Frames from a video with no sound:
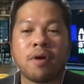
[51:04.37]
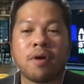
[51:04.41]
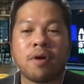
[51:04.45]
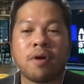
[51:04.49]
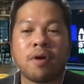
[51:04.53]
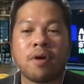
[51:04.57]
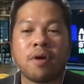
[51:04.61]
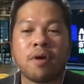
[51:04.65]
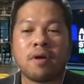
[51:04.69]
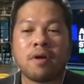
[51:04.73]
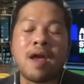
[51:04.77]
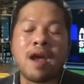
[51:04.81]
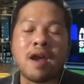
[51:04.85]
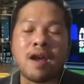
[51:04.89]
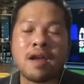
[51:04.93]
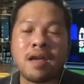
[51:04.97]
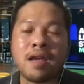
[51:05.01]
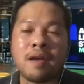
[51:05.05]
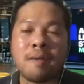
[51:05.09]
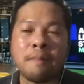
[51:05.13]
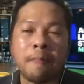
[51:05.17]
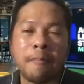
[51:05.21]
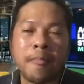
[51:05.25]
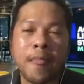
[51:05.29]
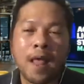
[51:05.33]
And we are
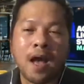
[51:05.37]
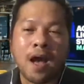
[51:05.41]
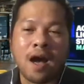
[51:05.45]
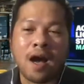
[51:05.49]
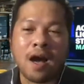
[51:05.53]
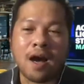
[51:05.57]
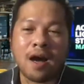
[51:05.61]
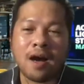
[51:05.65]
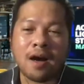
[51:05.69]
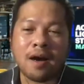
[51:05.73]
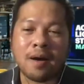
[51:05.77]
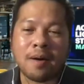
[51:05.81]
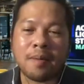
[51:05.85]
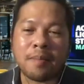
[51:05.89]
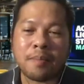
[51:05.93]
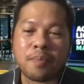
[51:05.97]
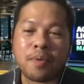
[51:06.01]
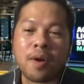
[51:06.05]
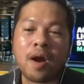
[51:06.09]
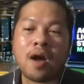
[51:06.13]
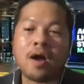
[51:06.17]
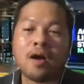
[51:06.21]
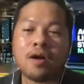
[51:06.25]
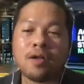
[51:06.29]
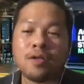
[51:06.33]
very
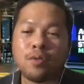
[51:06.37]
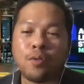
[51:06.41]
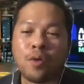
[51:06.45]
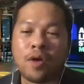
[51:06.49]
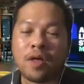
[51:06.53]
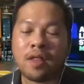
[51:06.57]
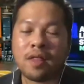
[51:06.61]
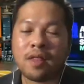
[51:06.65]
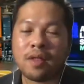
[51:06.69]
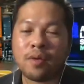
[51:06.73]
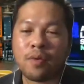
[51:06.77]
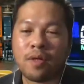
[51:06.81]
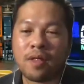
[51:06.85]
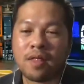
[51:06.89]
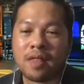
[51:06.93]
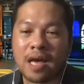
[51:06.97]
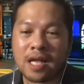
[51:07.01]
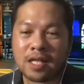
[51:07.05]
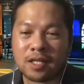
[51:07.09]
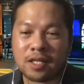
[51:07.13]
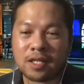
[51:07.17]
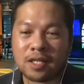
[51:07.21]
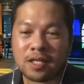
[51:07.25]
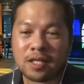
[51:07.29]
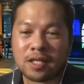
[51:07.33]
proud with
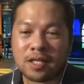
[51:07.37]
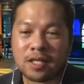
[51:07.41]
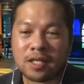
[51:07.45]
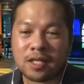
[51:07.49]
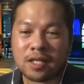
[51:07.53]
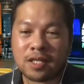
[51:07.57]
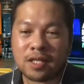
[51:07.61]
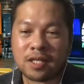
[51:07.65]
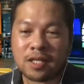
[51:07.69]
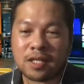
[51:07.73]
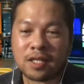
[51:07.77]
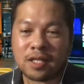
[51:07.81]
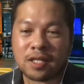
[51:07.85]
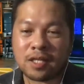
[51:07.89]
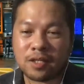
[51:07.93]
that specific